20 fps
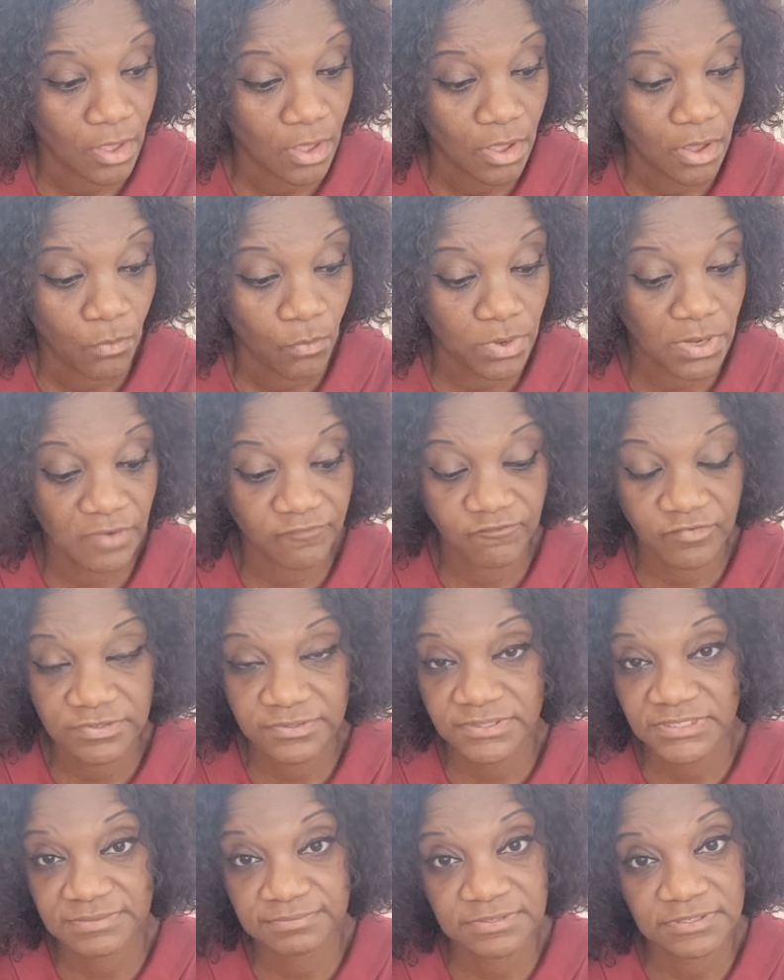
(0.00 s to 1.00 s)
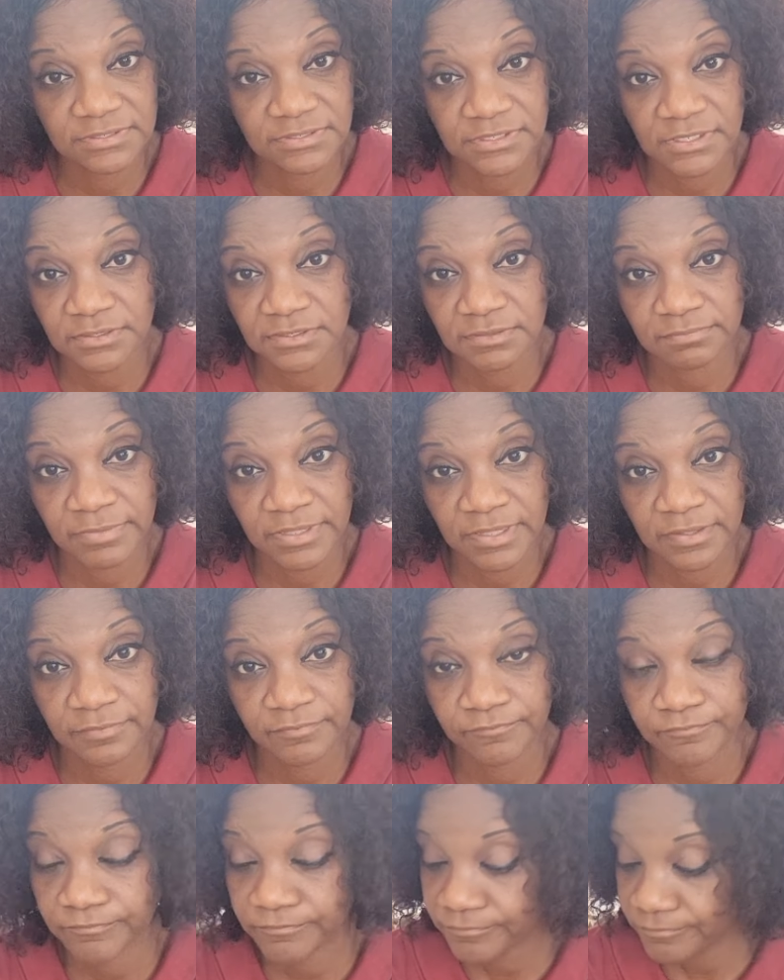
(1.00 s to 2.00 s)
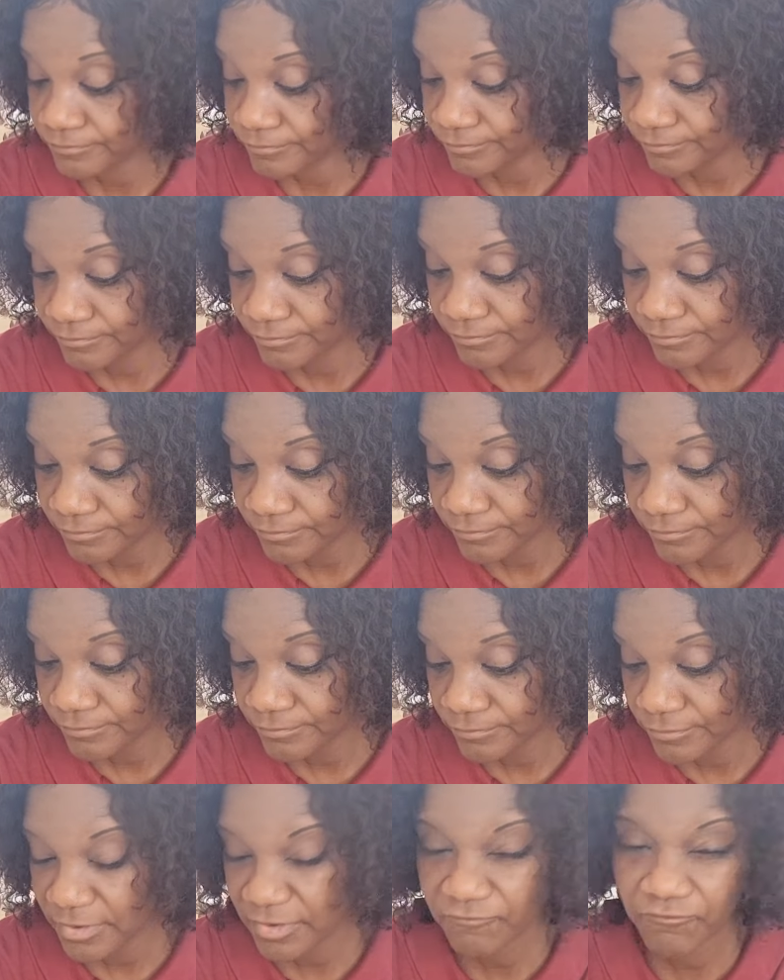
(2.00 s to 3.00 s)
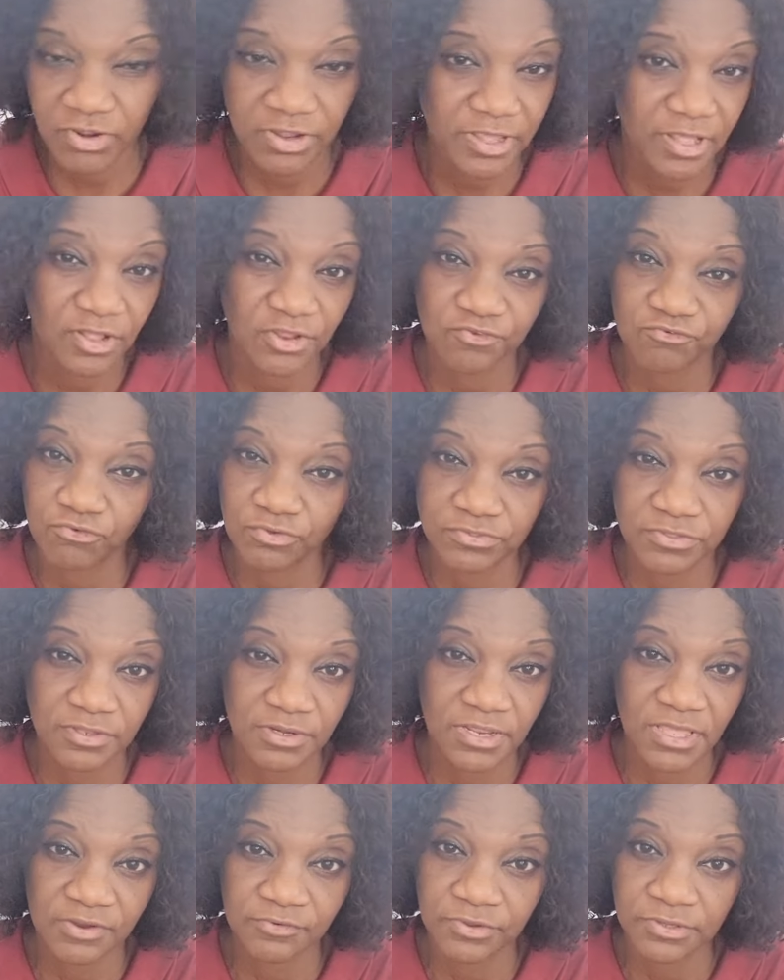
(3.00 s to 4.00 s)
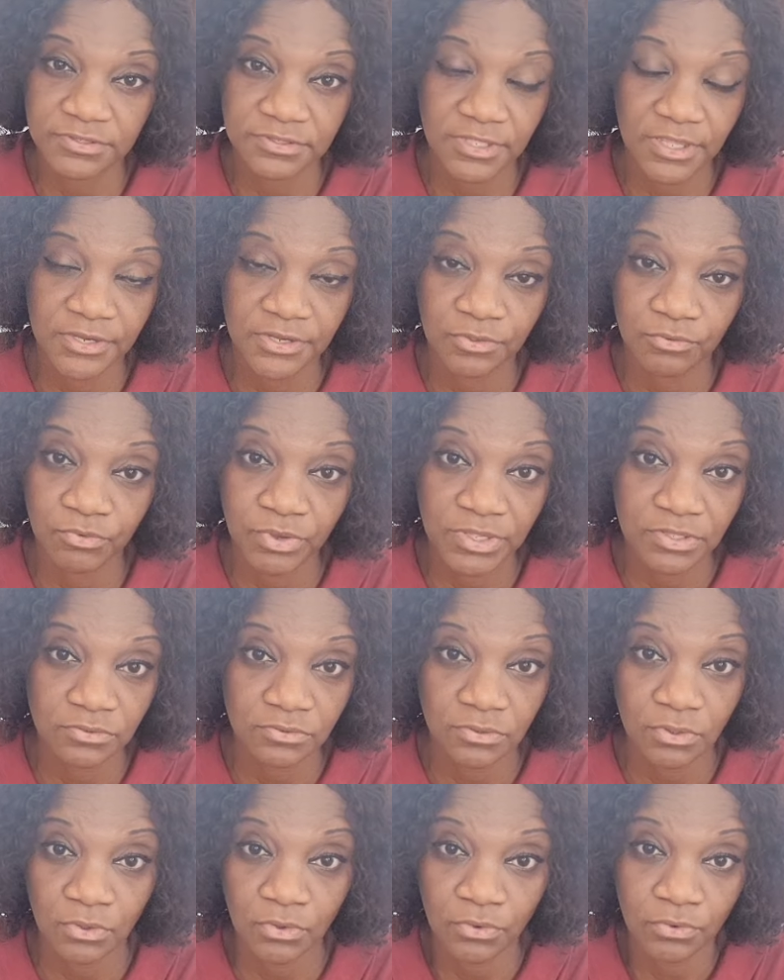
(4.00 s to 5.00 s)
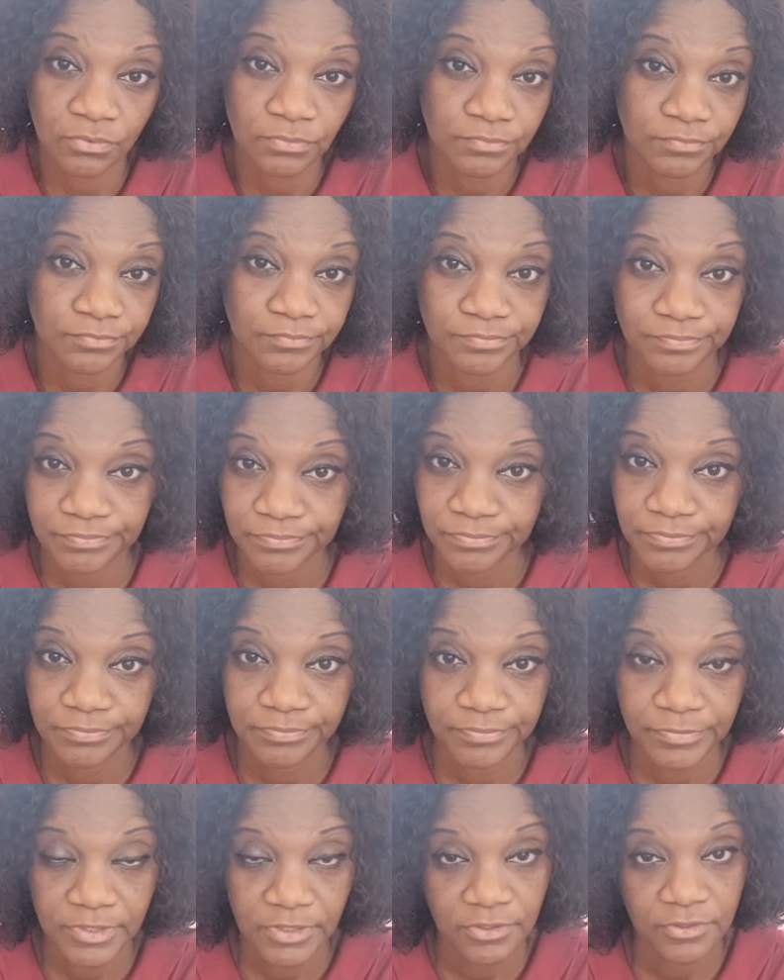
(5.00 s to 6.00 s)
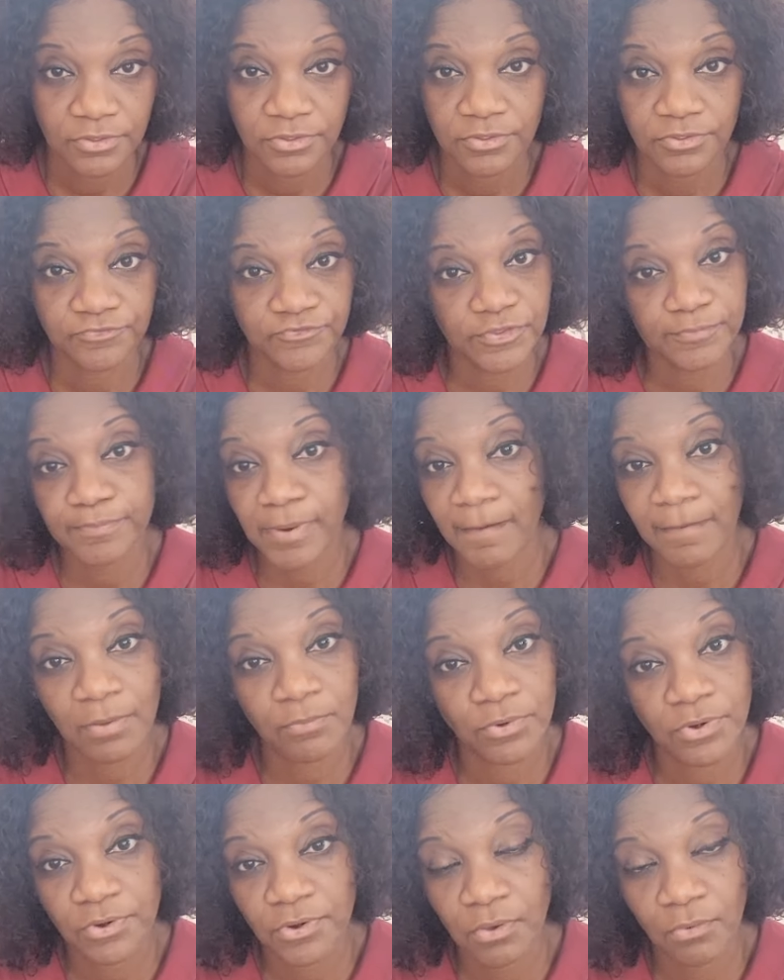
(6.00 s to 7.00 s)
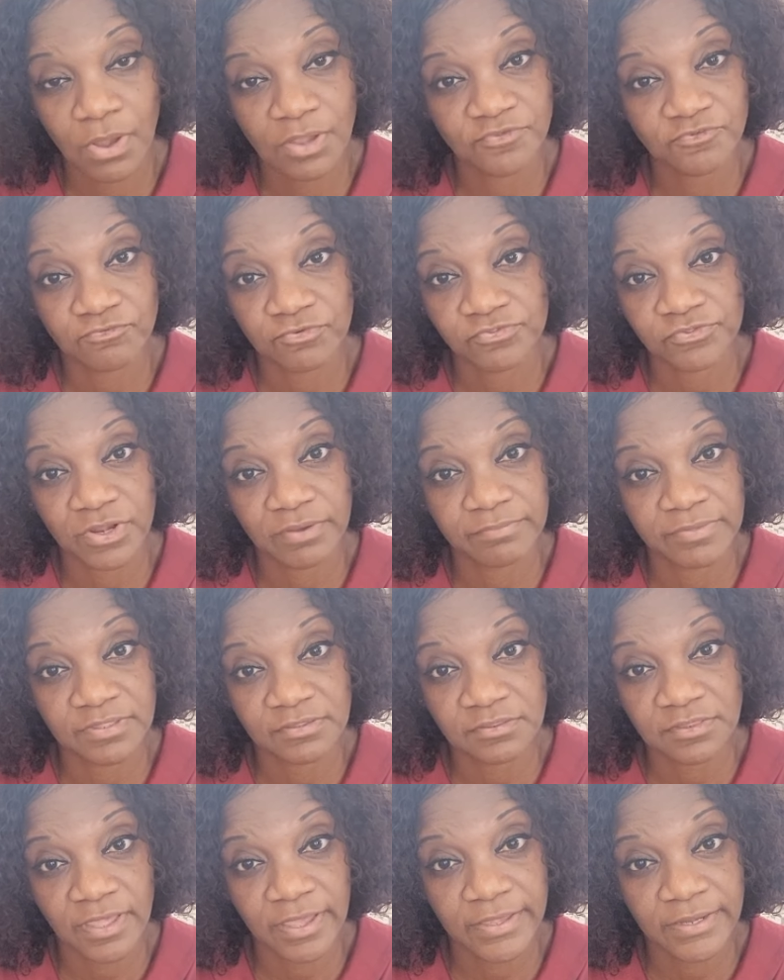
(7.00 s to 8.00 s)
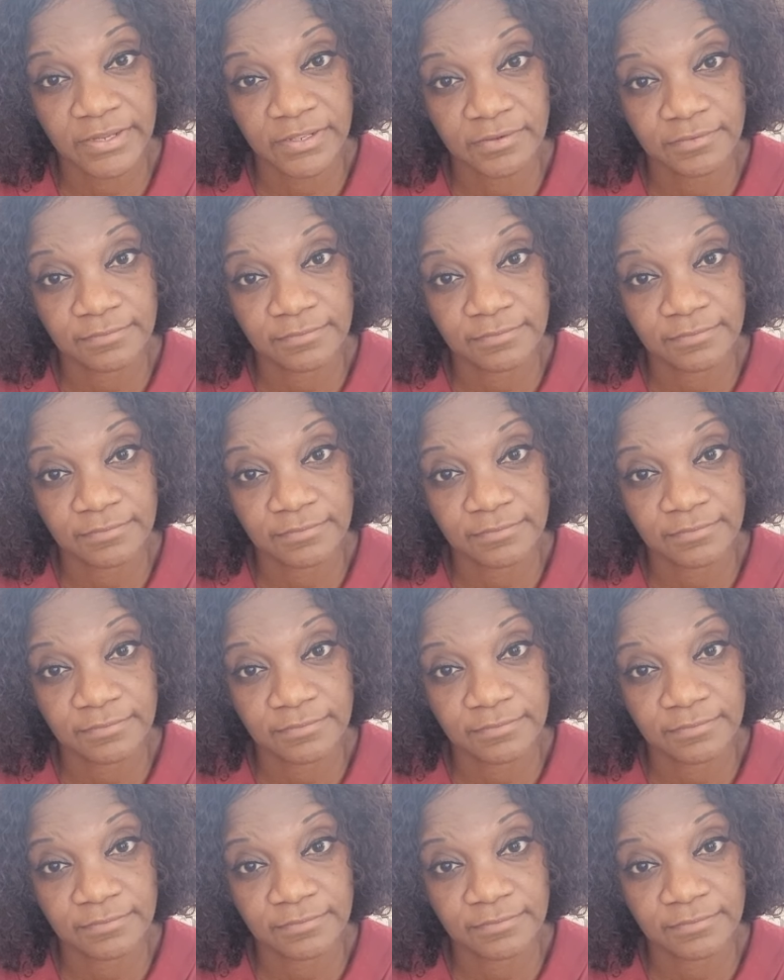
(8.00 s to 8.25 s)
one of her siblings said to me, Rakesh was delirious anyway, so she probably wouldn't know what she was going to be signing.